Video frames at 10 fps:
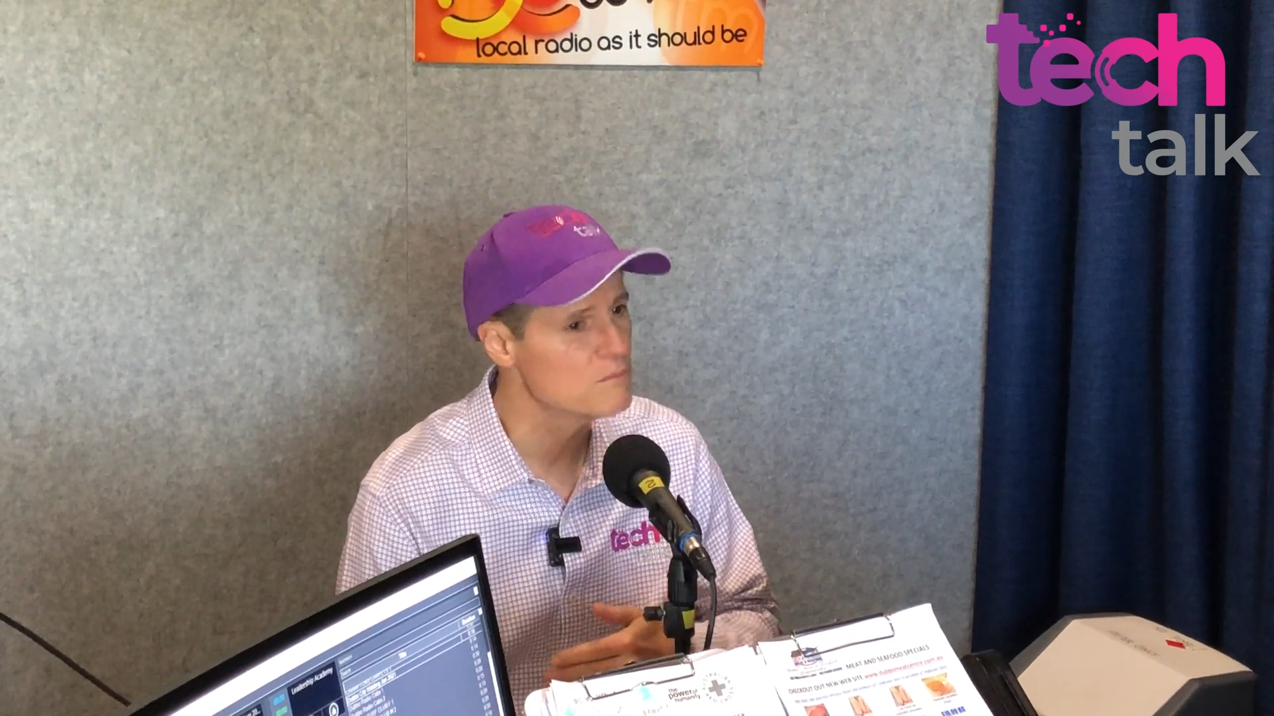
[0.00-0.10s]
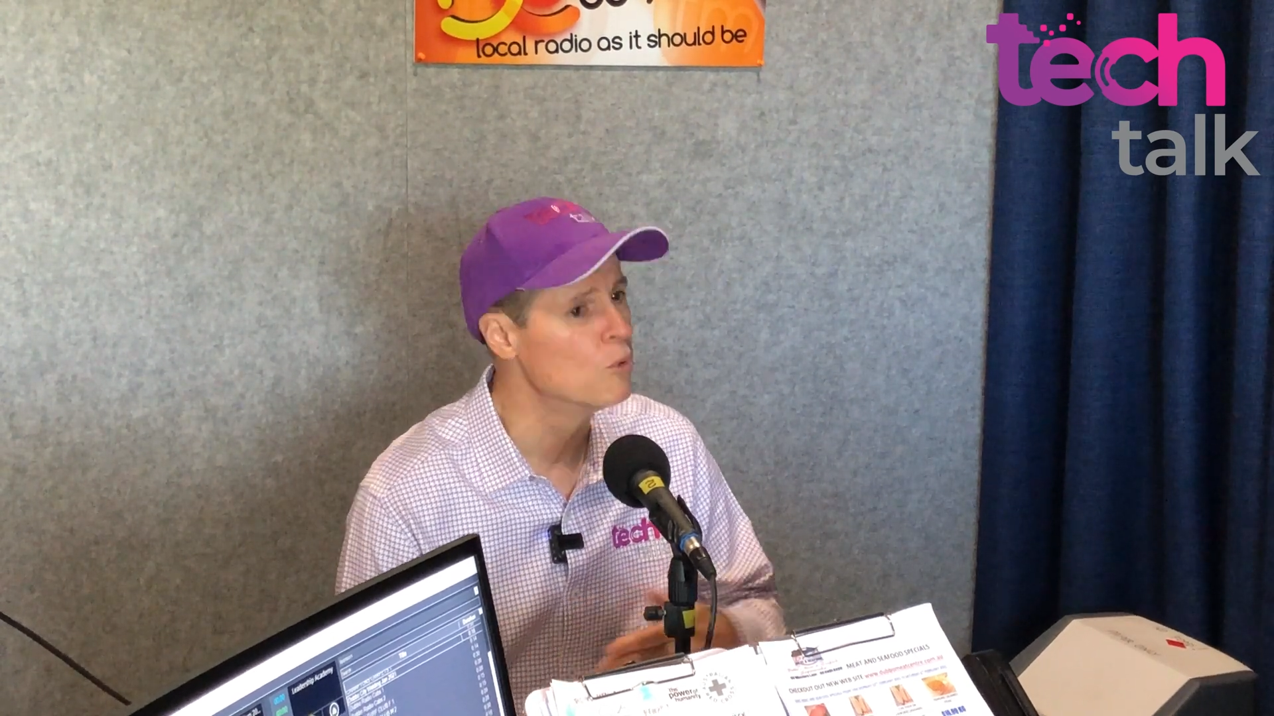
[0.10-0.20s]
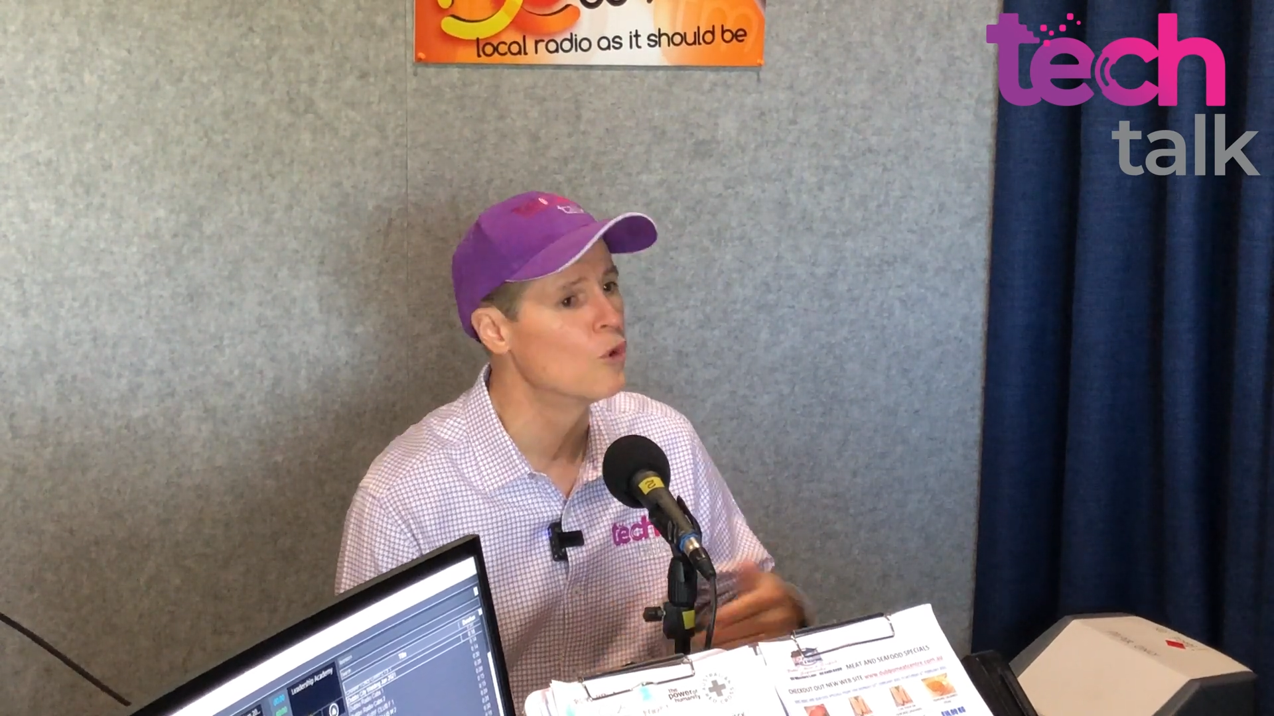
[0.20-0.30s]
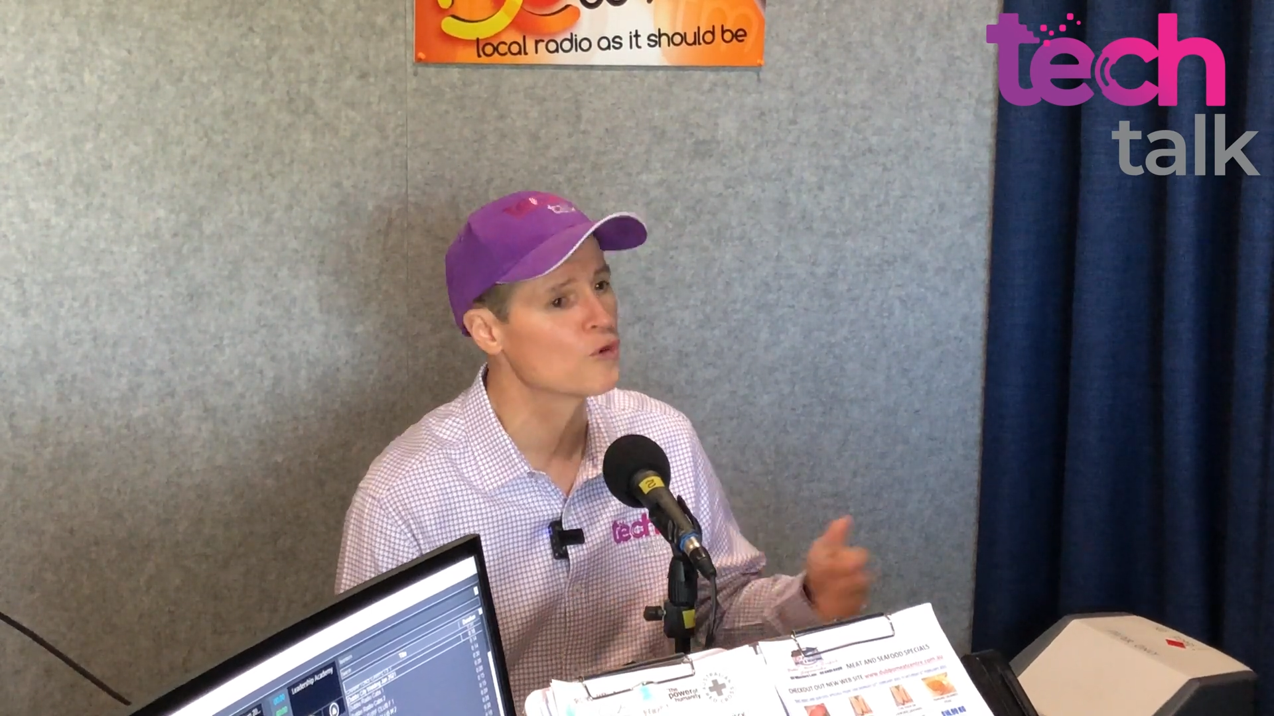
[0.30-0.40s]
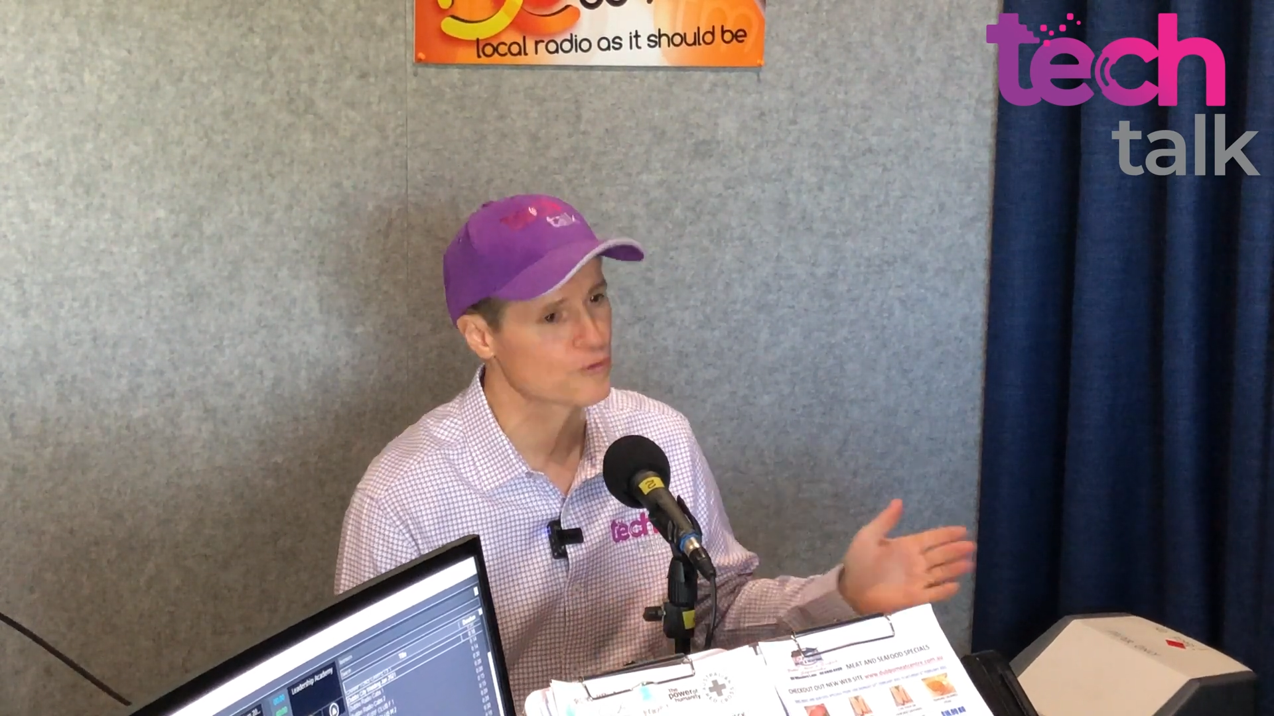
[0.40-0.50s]

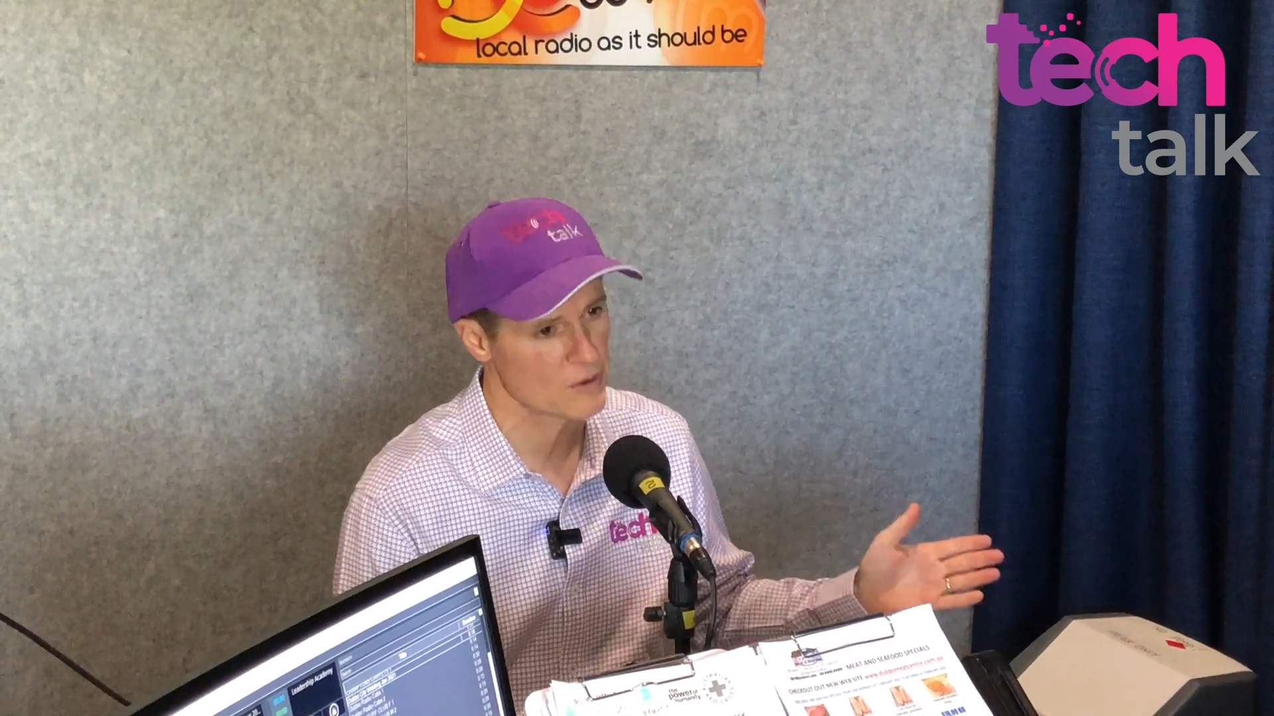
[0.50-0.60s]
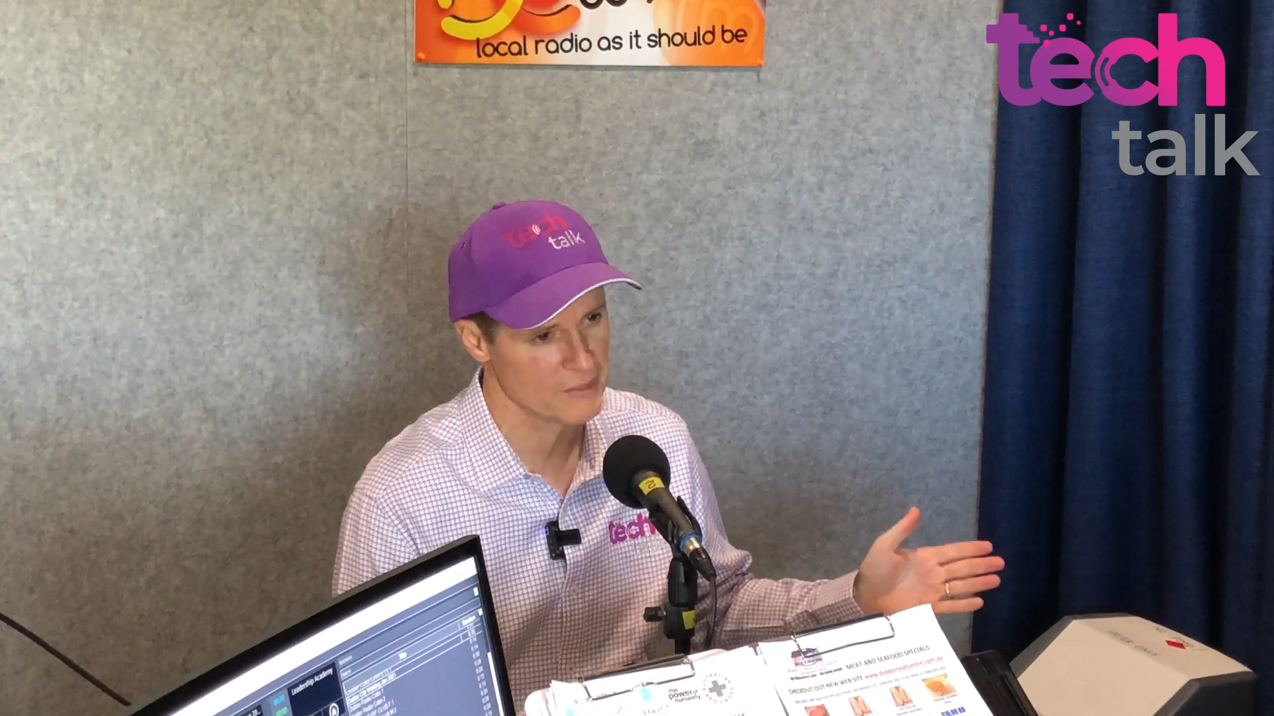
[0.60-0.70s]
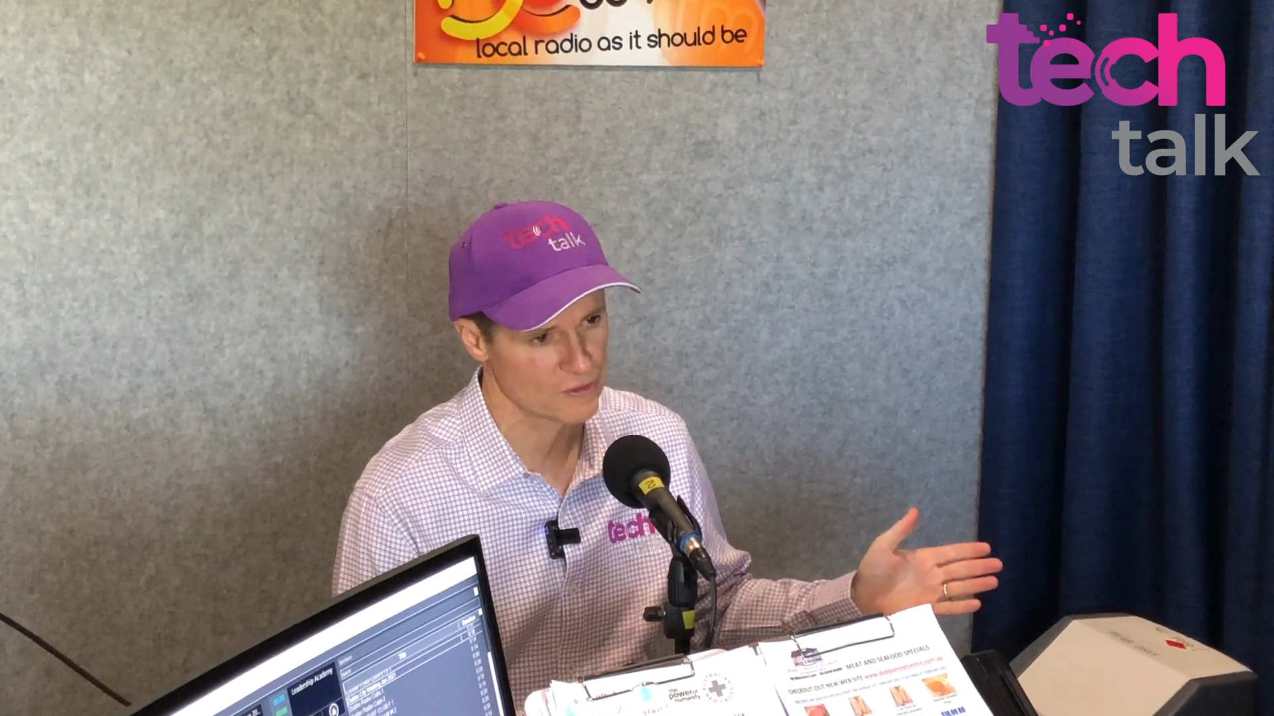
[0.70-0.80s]
more streaming